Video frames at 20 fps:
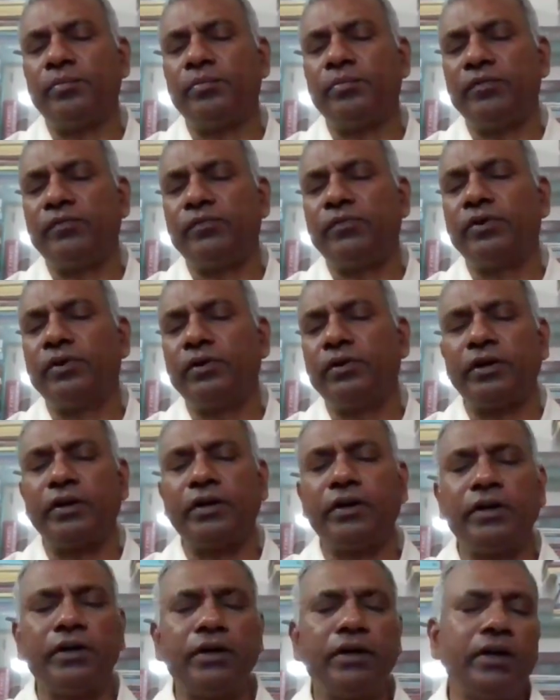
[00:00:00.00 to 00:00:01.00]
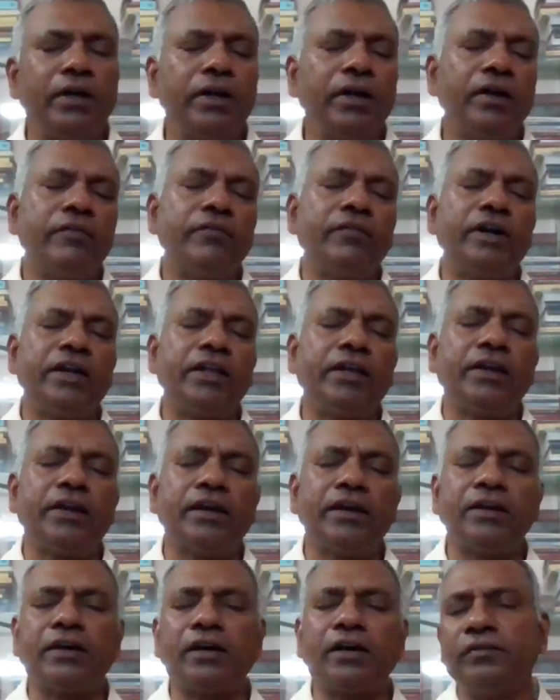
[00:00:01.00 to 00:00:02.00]
before
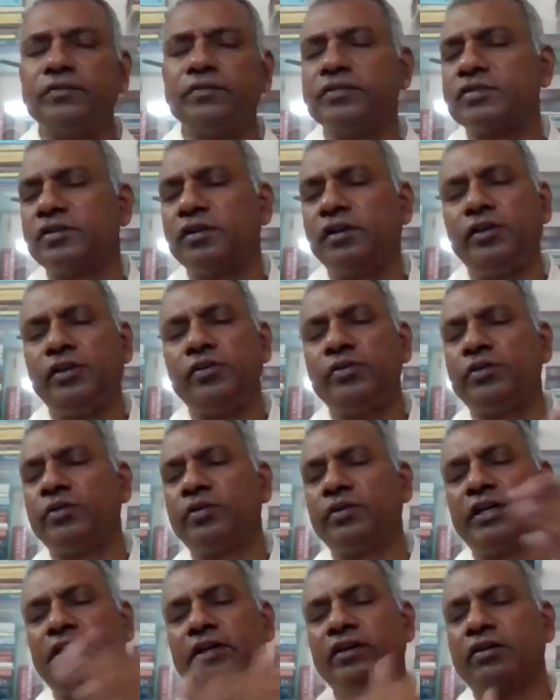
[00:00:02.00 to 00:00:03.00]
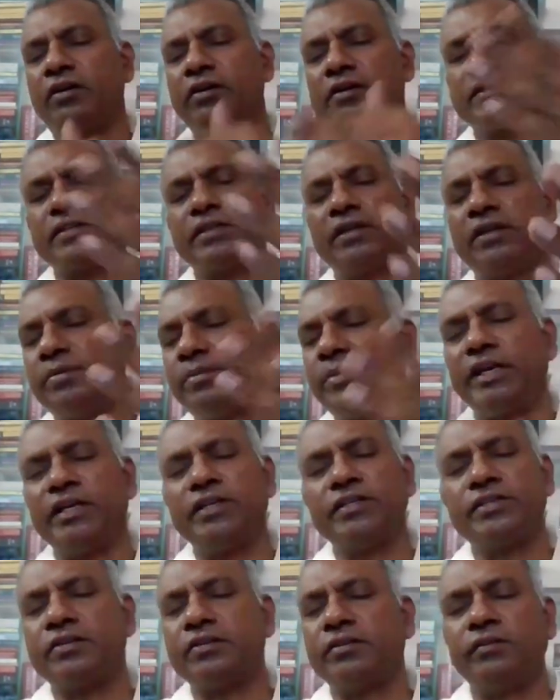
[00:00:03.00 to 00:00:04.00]
Vatican Council, you know that
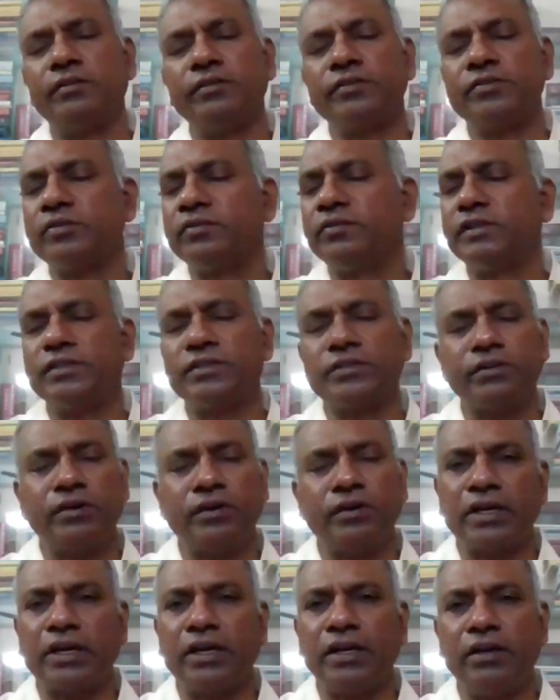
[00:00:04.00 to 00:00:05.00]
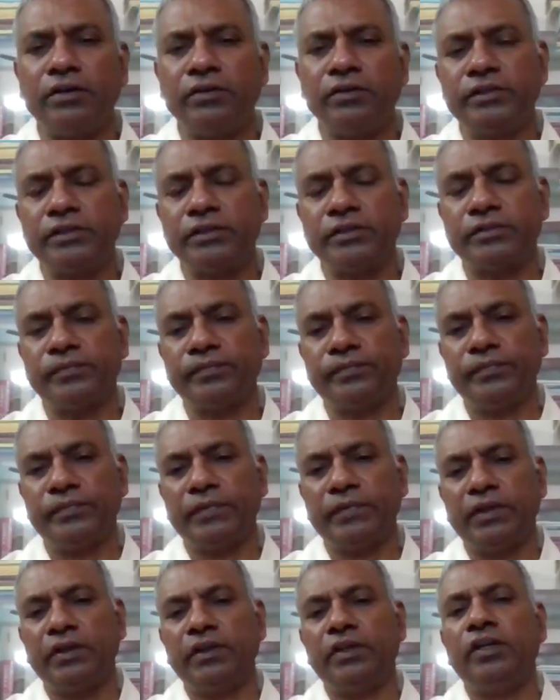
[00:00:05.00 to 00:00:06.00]
concelebration also was not allowed.
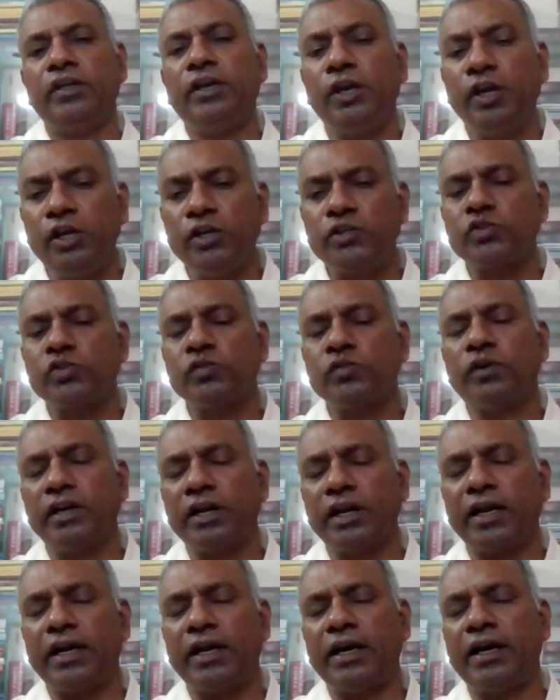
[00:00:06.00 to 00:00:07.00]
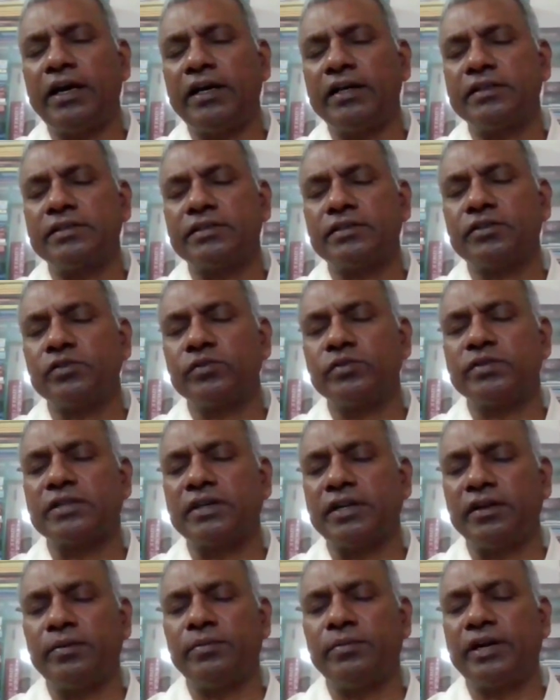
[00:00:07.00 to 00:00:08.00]
Each one has to
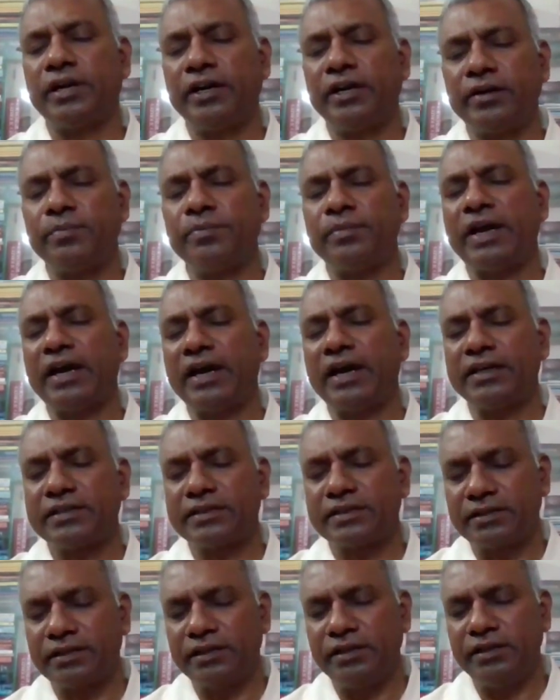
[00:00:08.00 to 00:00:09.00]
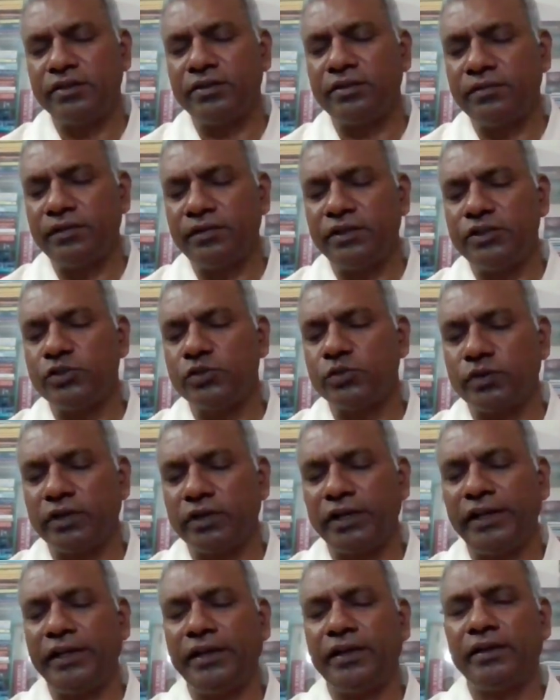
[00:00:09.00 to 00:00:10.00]
celebrate Mass
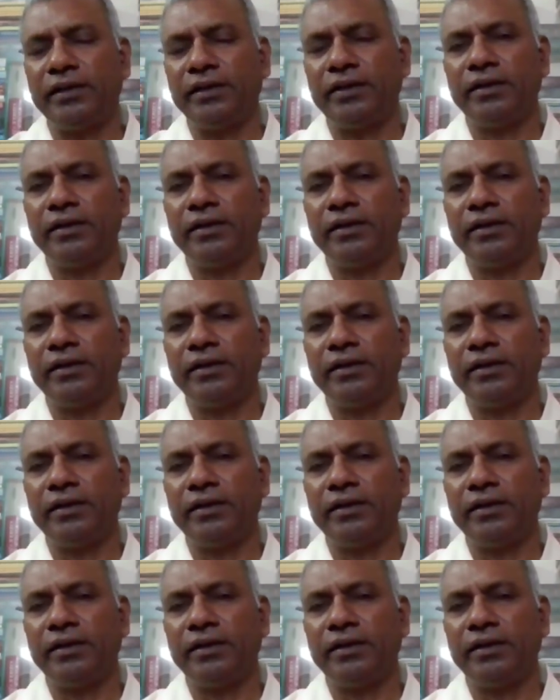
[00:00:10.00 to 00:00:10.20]
individually.